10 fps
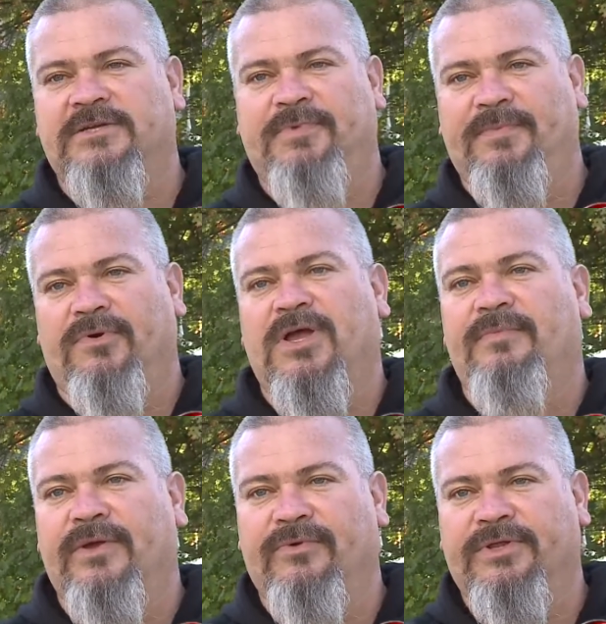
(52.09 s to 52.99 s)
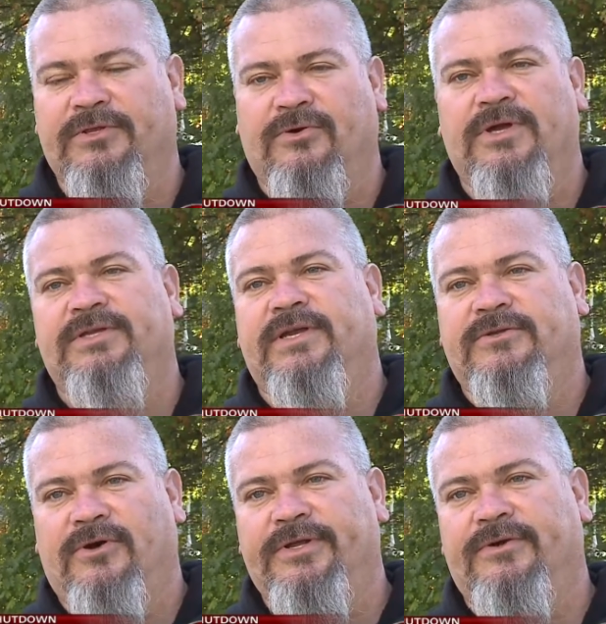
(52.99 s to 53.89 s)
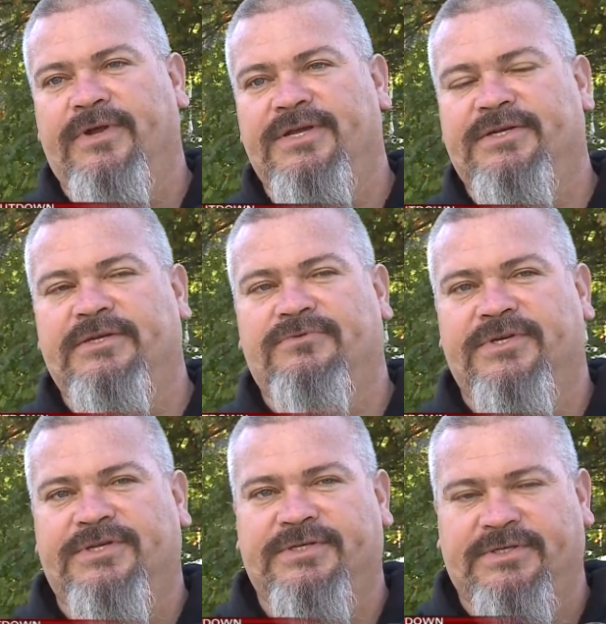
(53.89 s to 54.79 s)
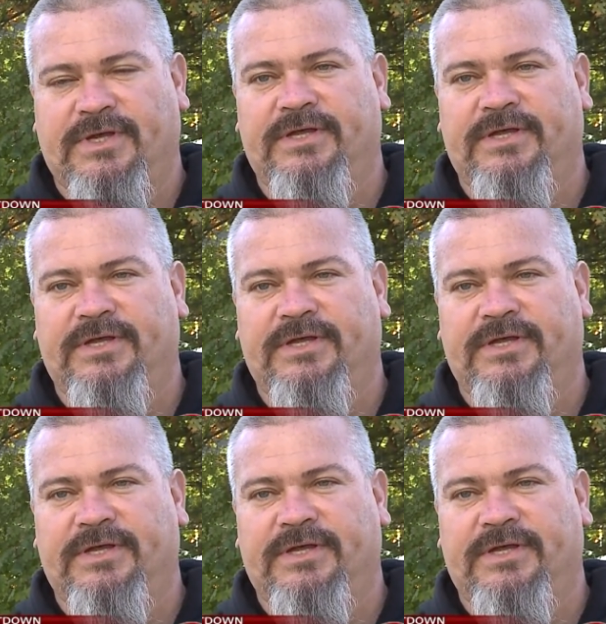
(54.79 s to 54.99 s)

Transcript: As people come in with the toys, their toy donations, which is,